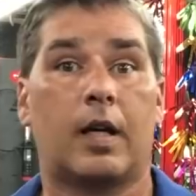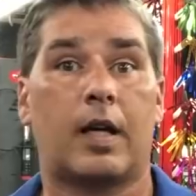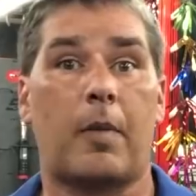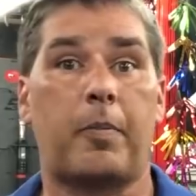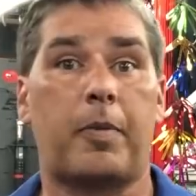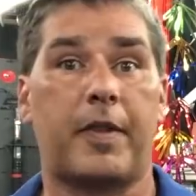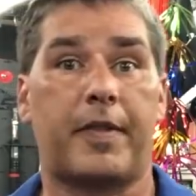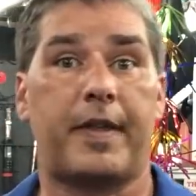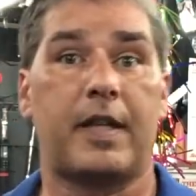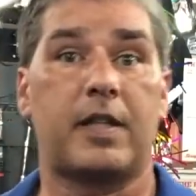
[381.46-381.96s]

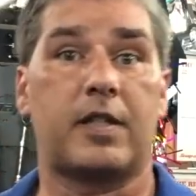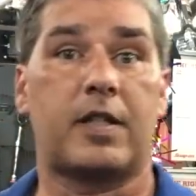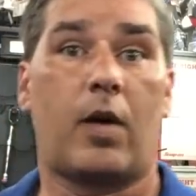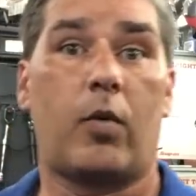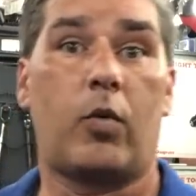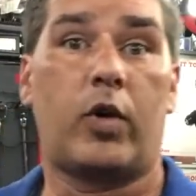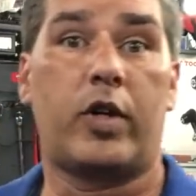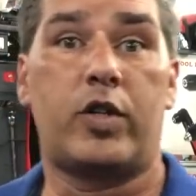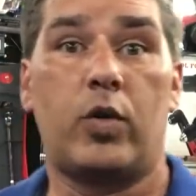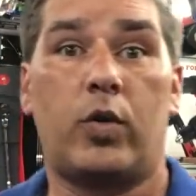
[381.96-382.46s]
couple things
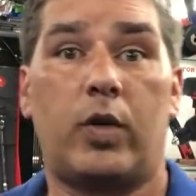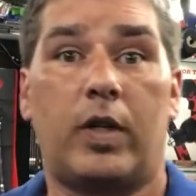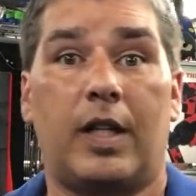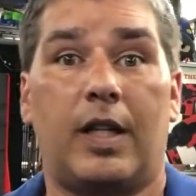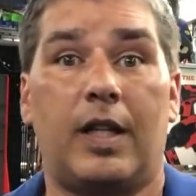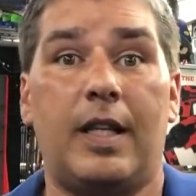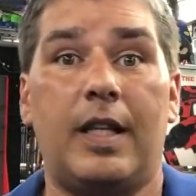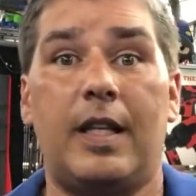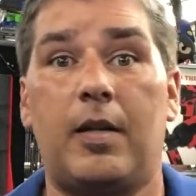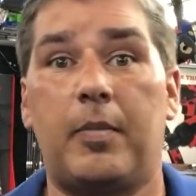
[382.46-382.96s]
that we're doing
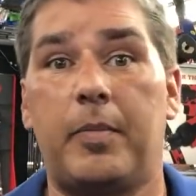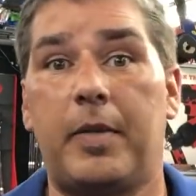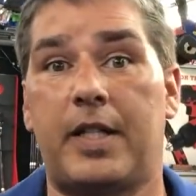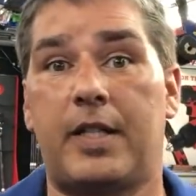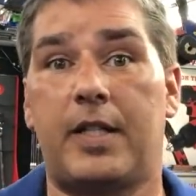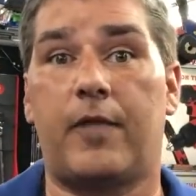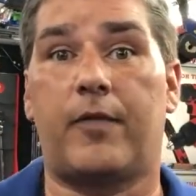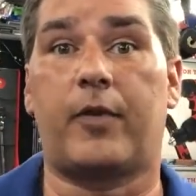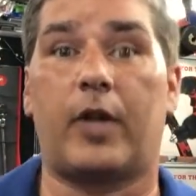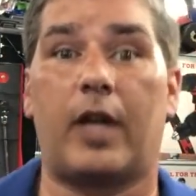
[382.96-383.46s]
a little
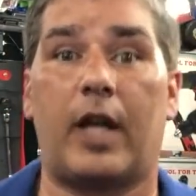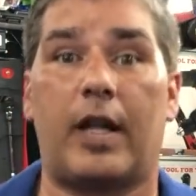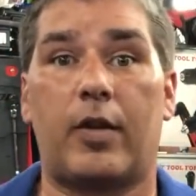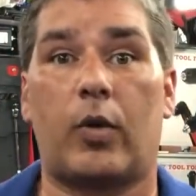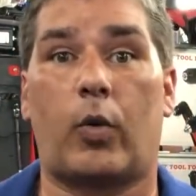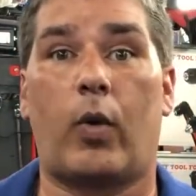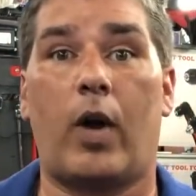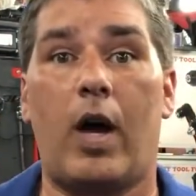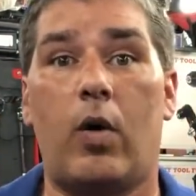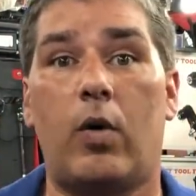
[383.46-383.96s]
bit different on
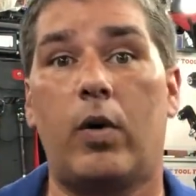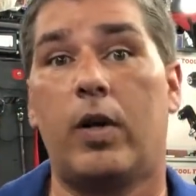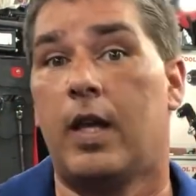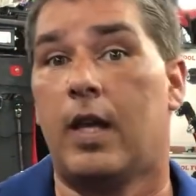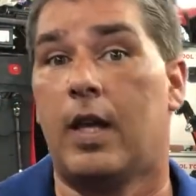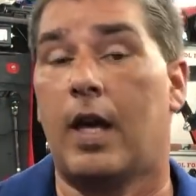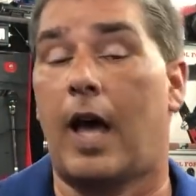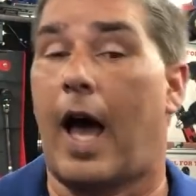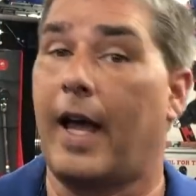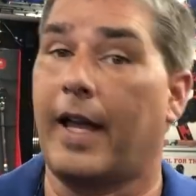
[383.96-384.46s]
the route.
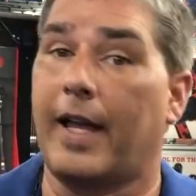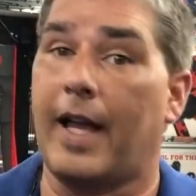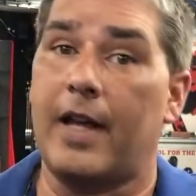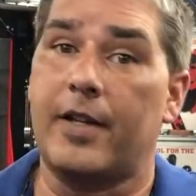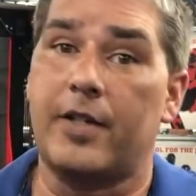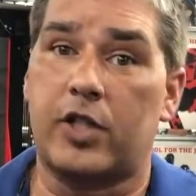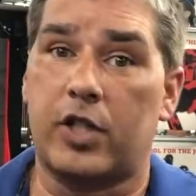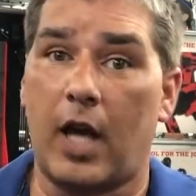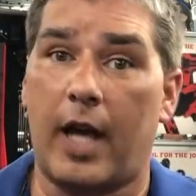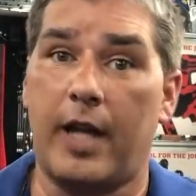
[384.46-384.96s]
I
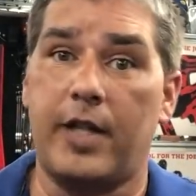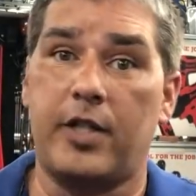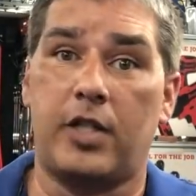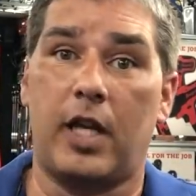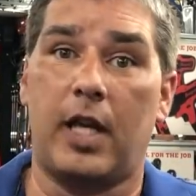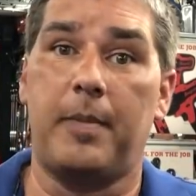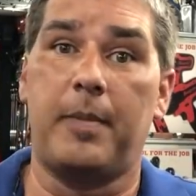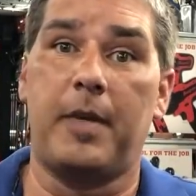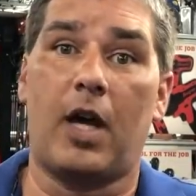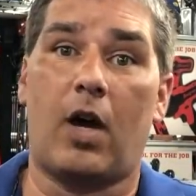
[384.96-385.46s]
got Shy
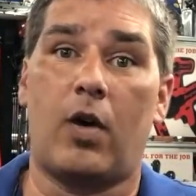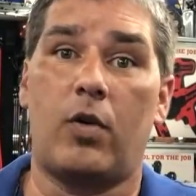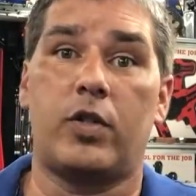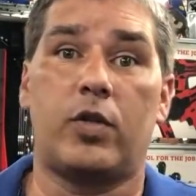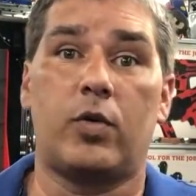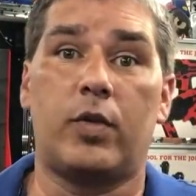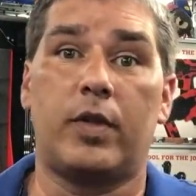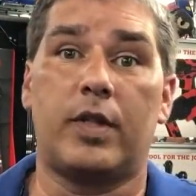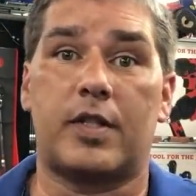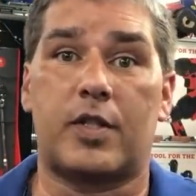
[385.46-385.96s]
Jamie out
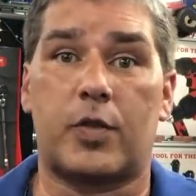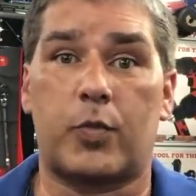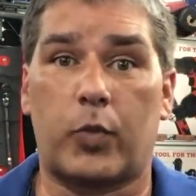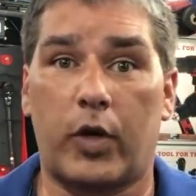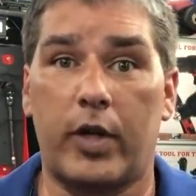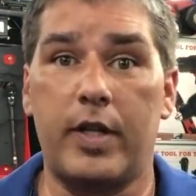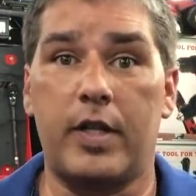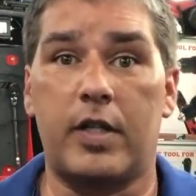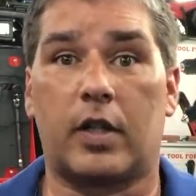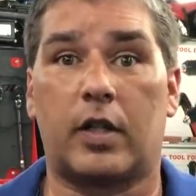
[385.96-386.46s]
doing the
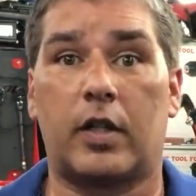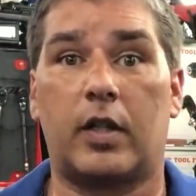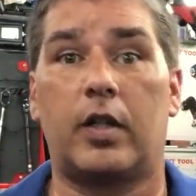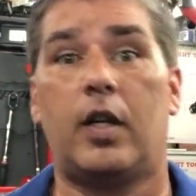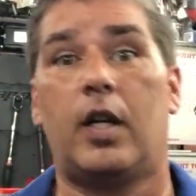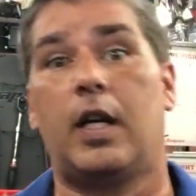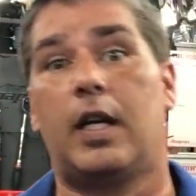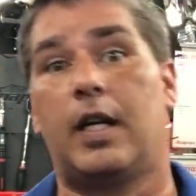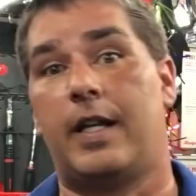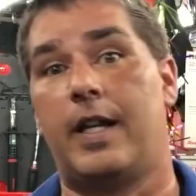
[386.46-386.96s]
Sprinter
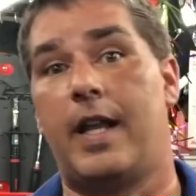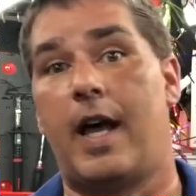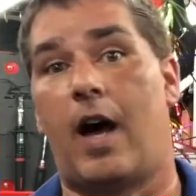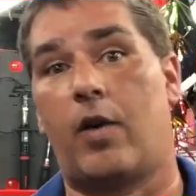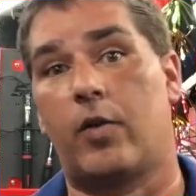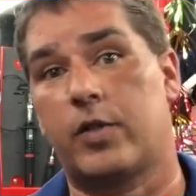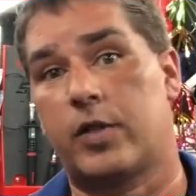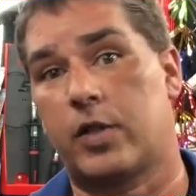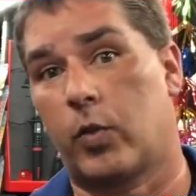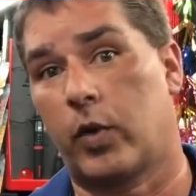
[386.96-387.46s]

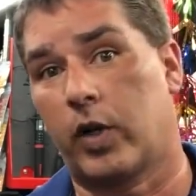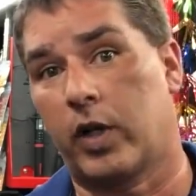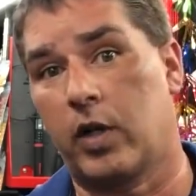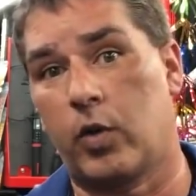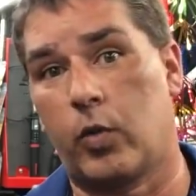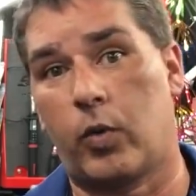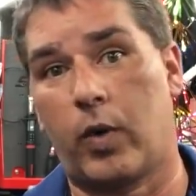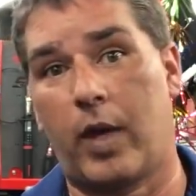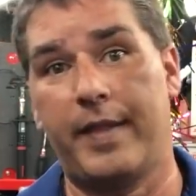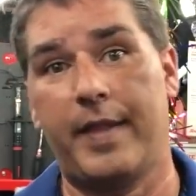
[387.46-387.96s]
now, so we're
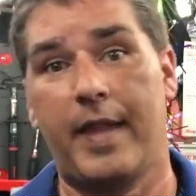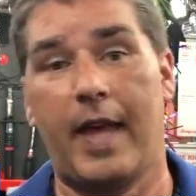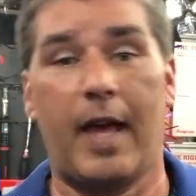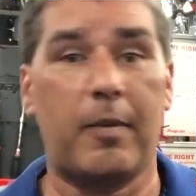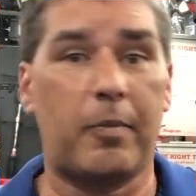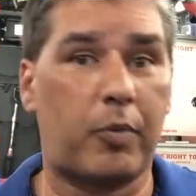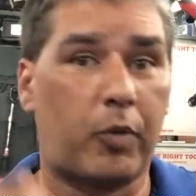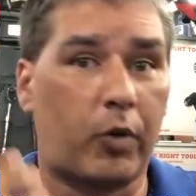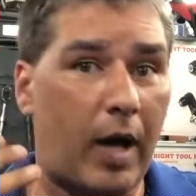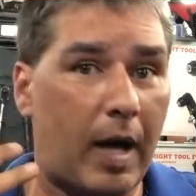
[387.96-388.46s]
gonna run
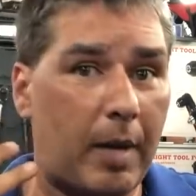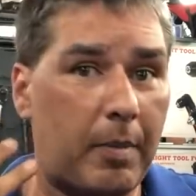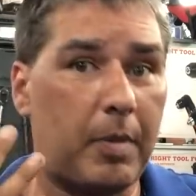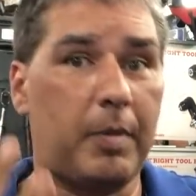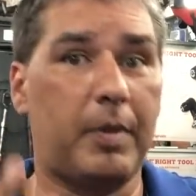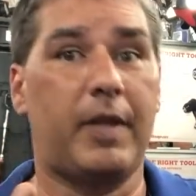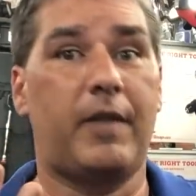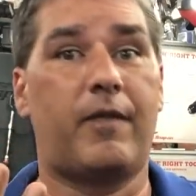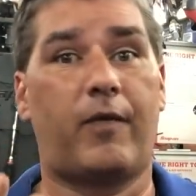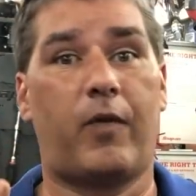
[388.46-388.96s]
that
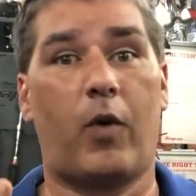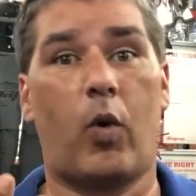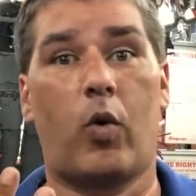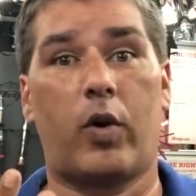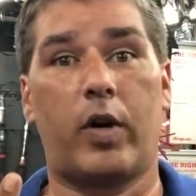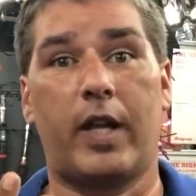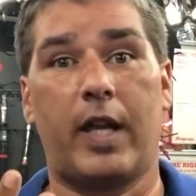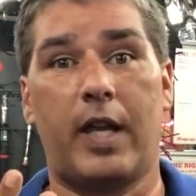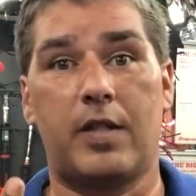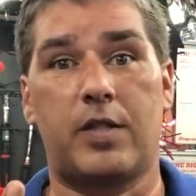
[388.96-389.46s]
probably
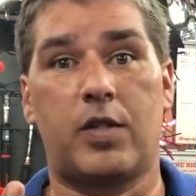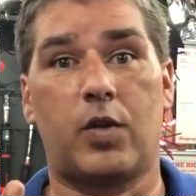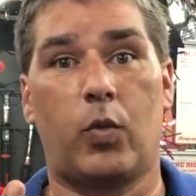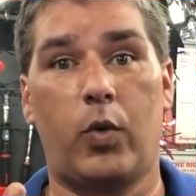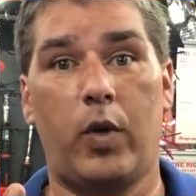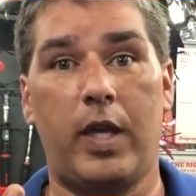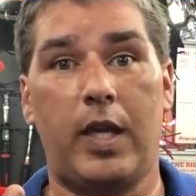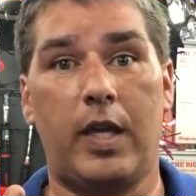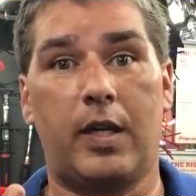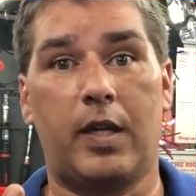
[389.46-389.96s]
4 days a
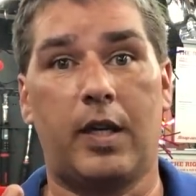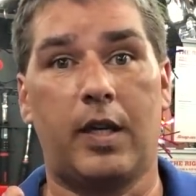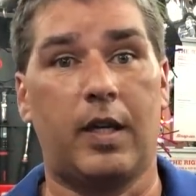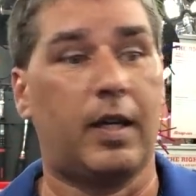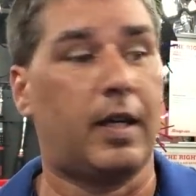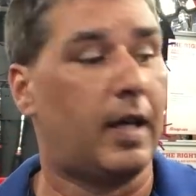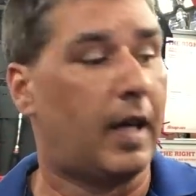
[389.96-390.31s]
week,